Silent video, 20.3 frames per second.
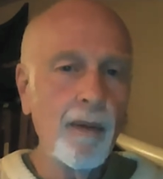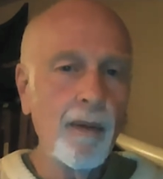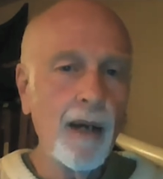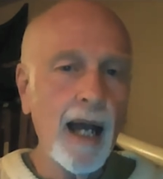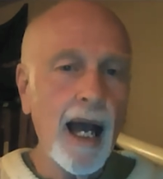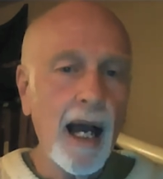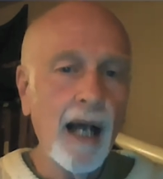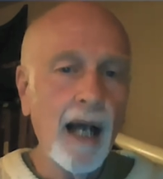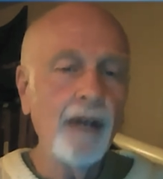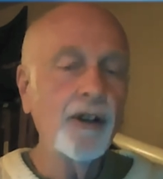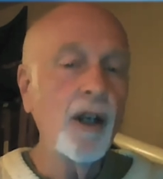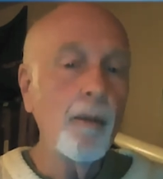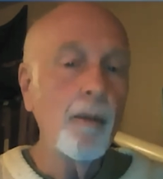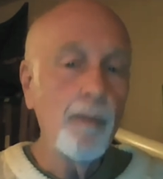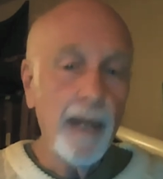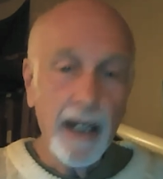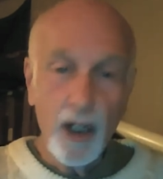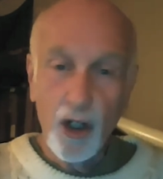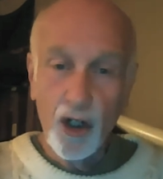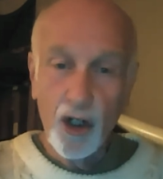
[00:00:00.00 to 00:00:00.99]
has a
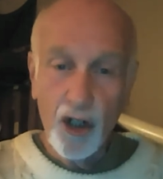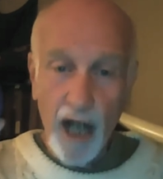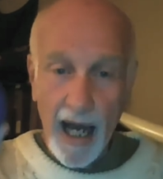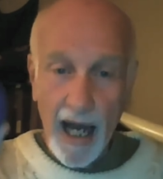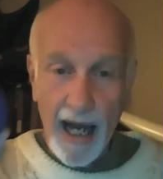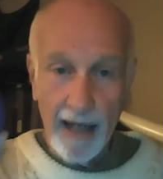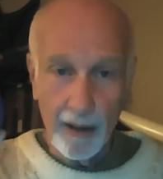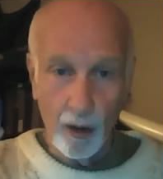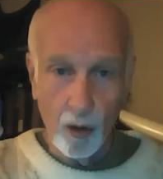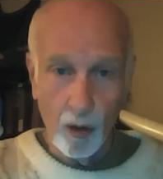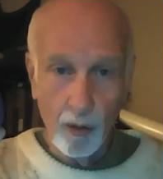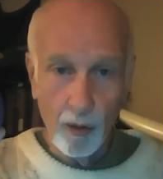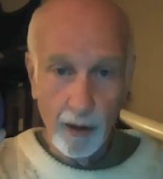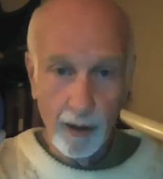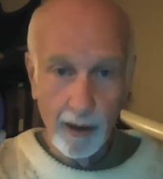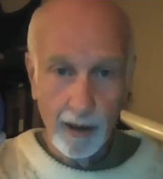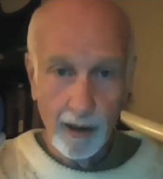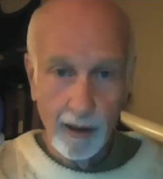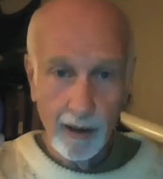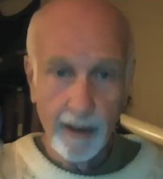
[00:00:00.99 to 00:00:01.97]
big shadow
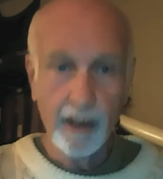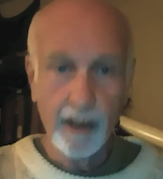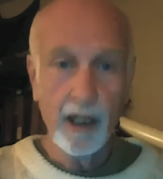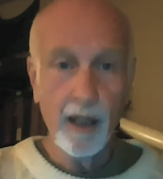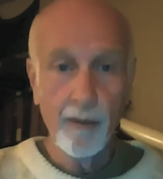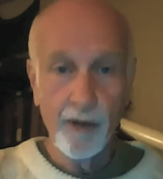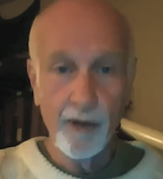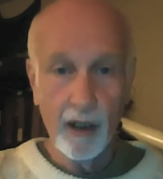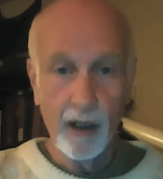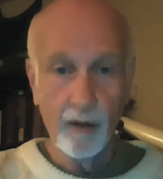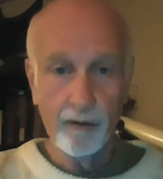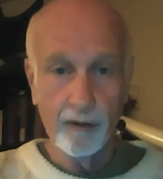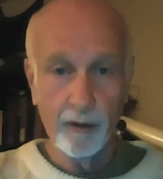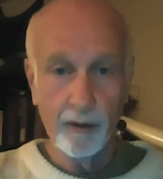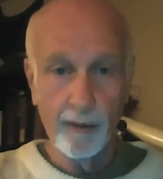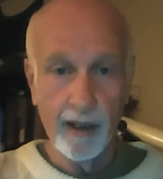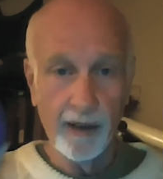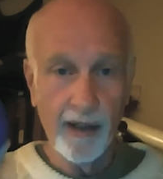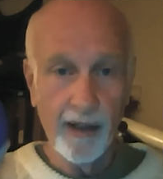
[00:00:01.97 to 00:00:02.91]
that comes out from it.